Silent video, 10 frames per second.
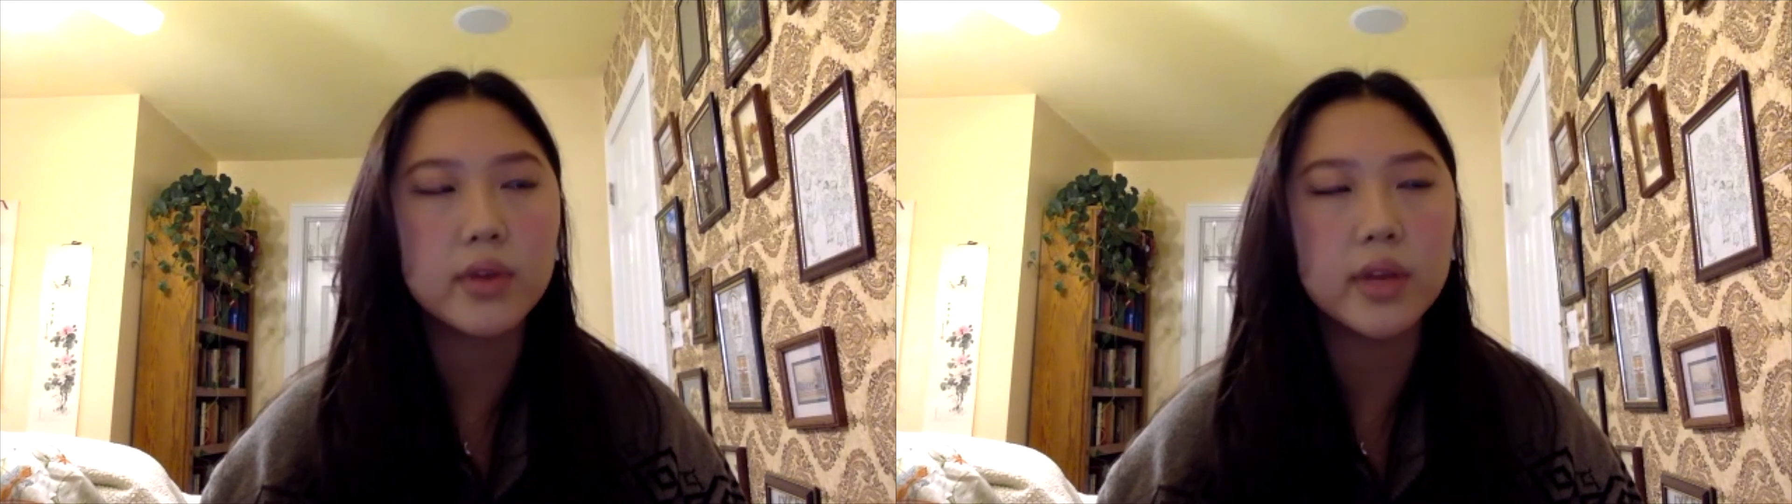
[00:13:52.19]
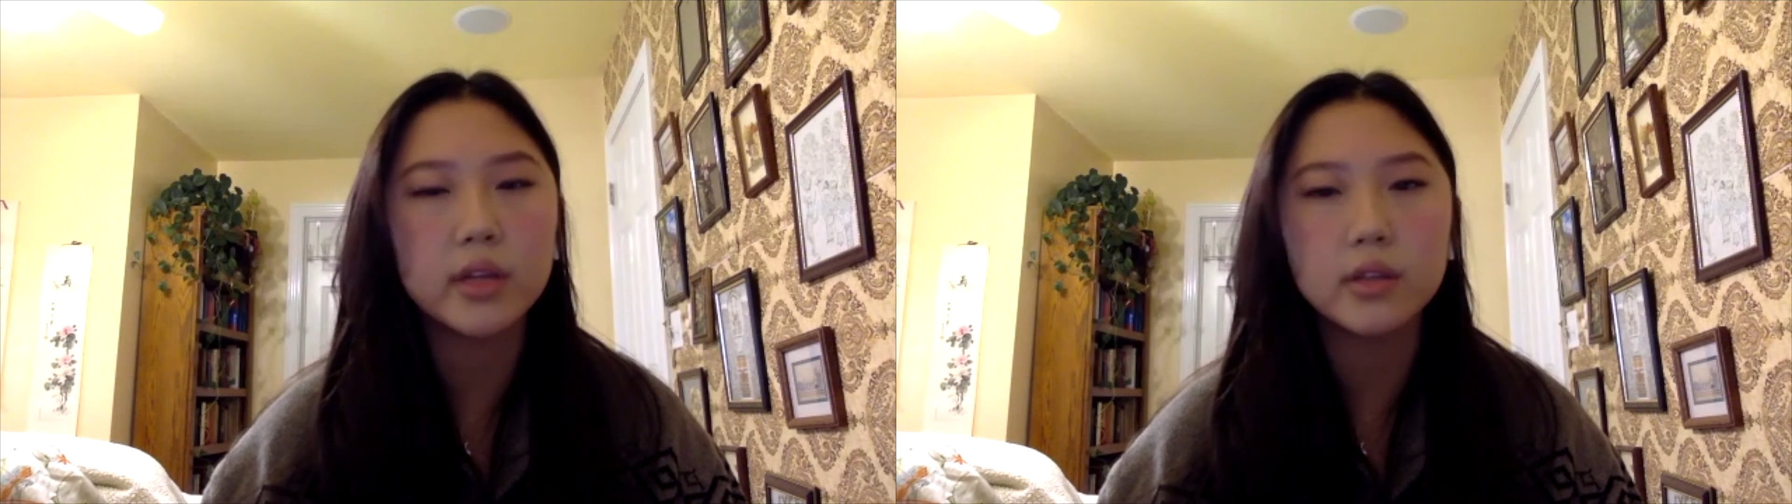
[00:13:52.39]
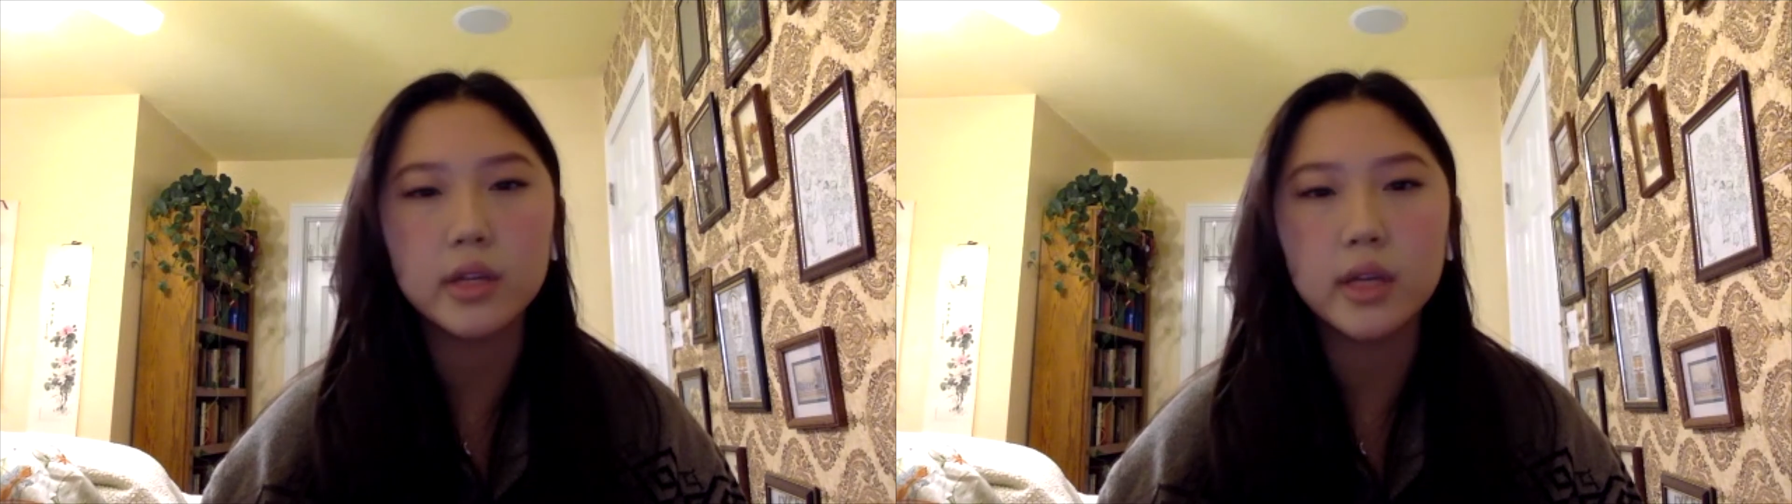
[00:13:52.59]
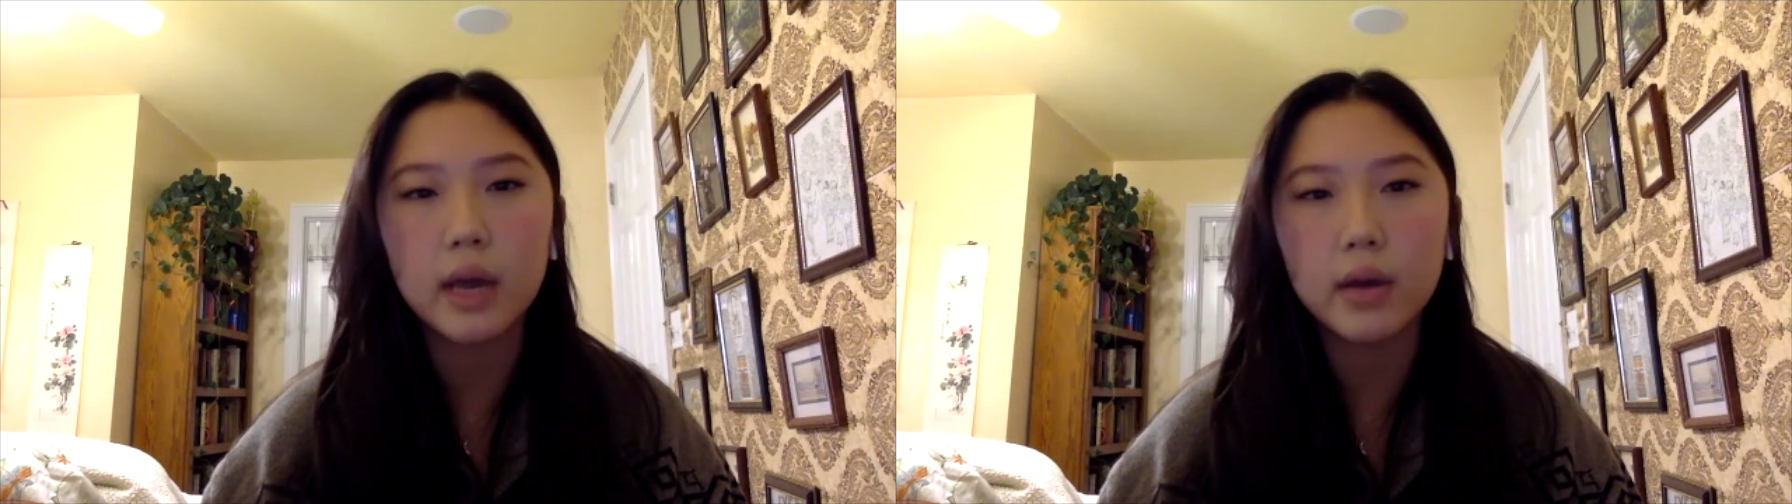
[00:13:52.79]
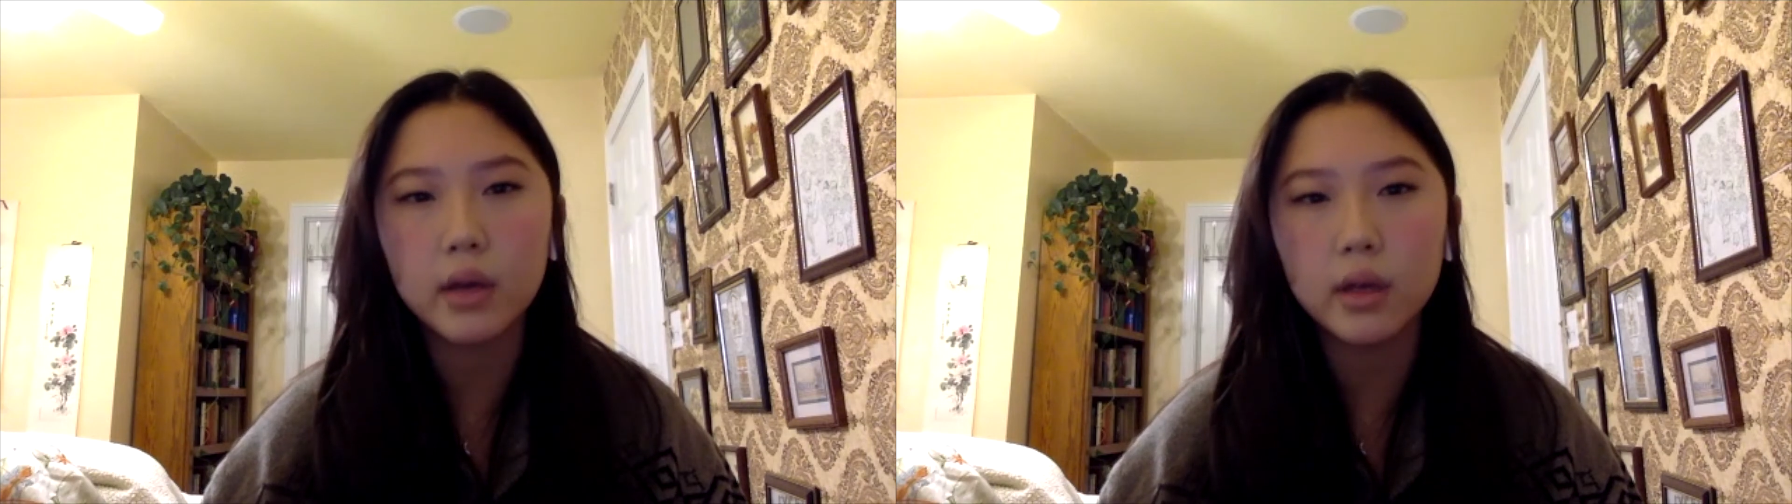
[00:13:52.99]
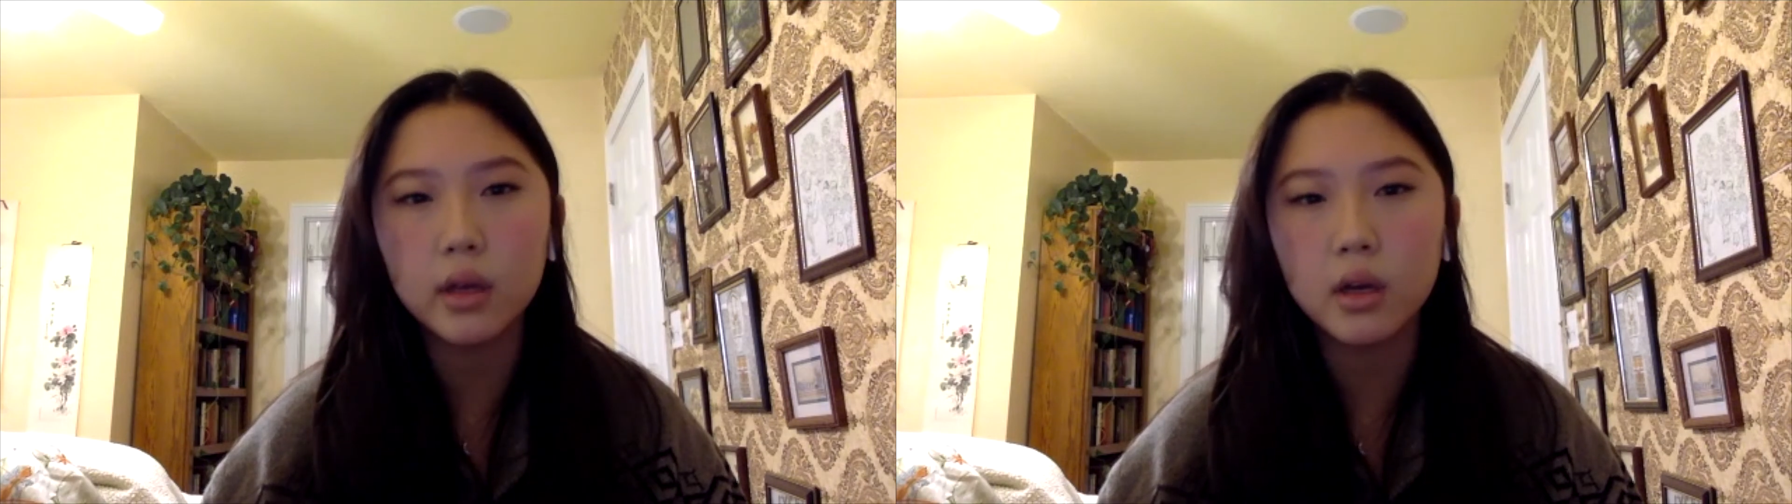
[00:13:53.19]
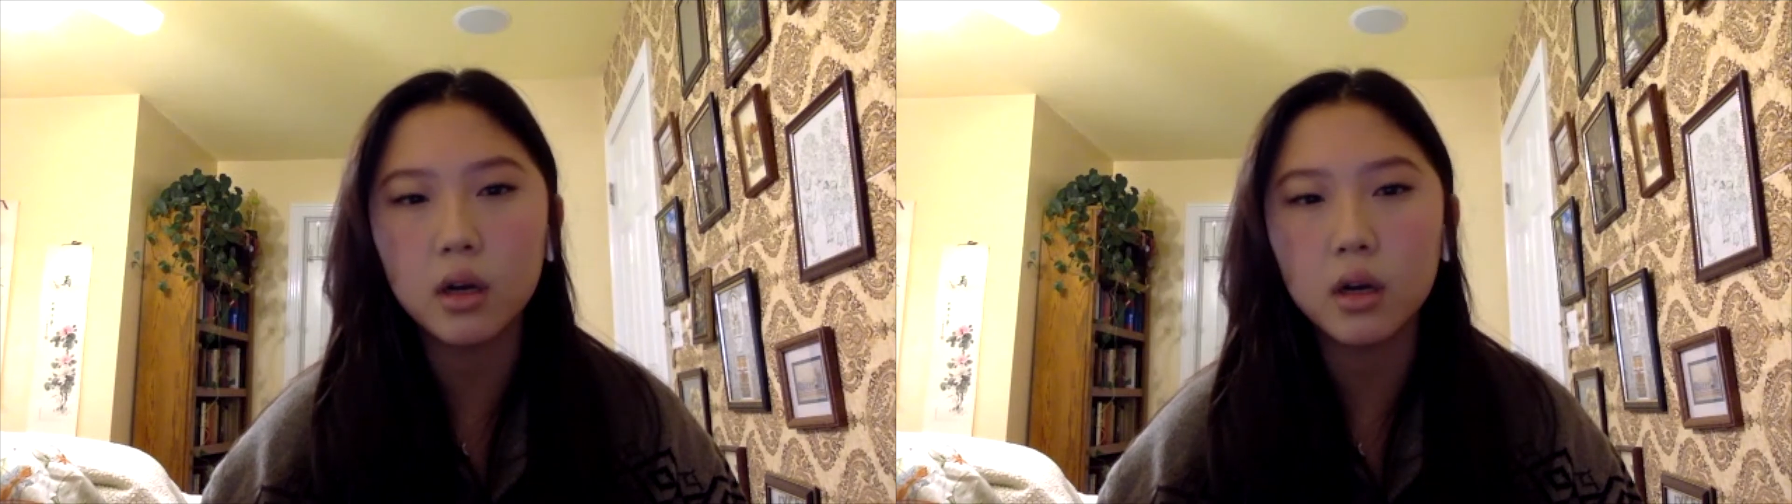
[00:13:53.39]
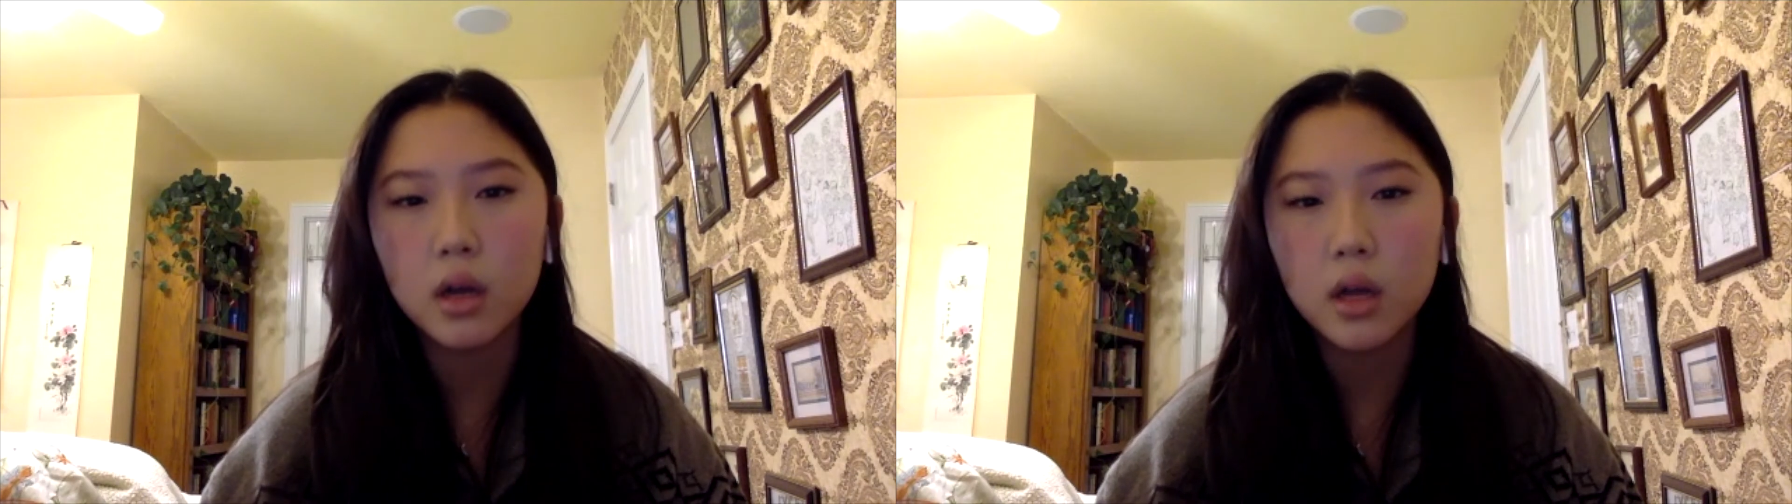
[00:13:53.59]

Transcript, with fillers: financial aid calculator